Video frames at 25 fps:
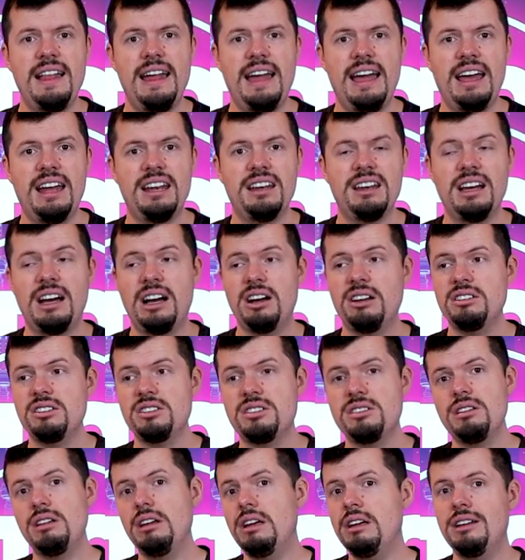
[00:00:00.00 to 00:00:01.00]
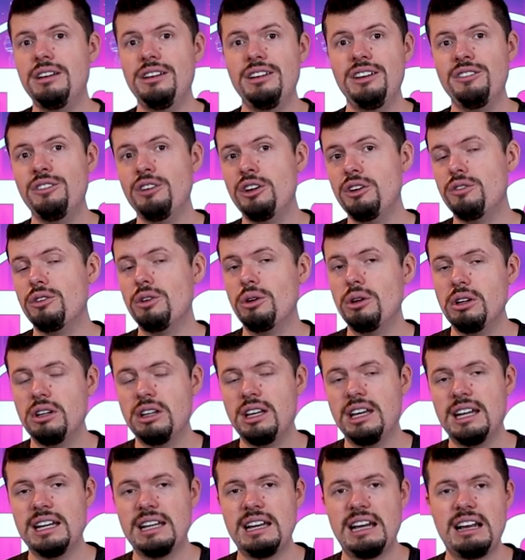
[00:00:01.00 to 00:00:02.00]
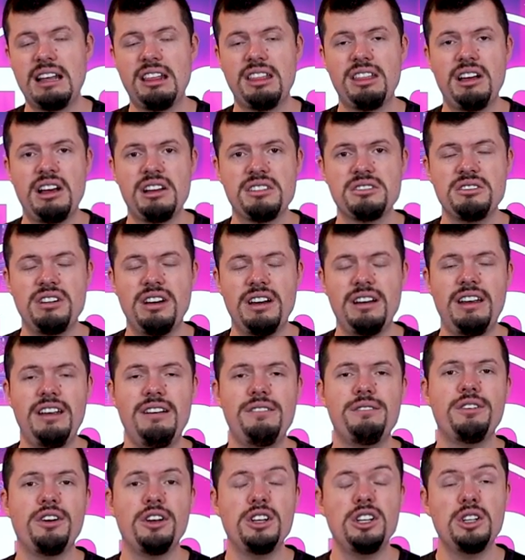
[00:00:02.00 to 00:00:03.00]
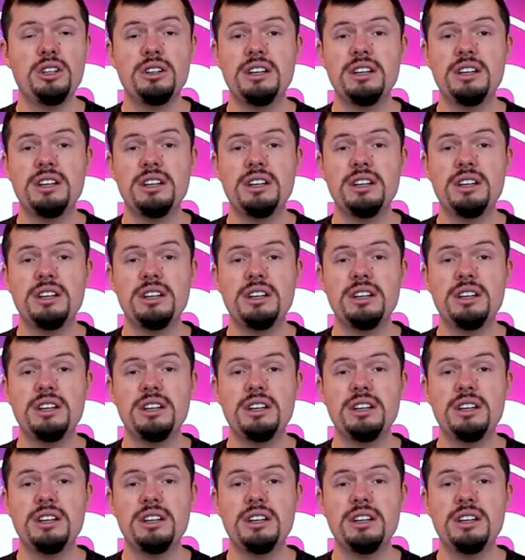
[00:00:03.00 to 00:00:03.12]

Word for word: And now, even if you're looking at like a thousand rand headphone,